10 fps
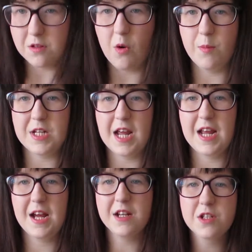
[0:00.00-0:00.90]
up to
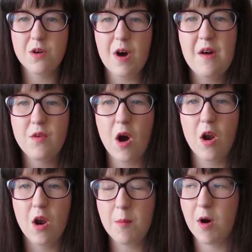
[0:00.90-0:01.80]
here, so I've got
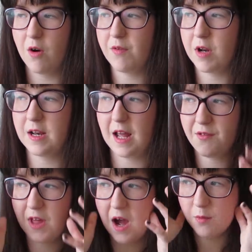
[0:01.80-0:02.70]
a lot more of it
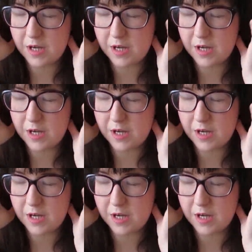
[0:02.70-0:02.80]
left that I would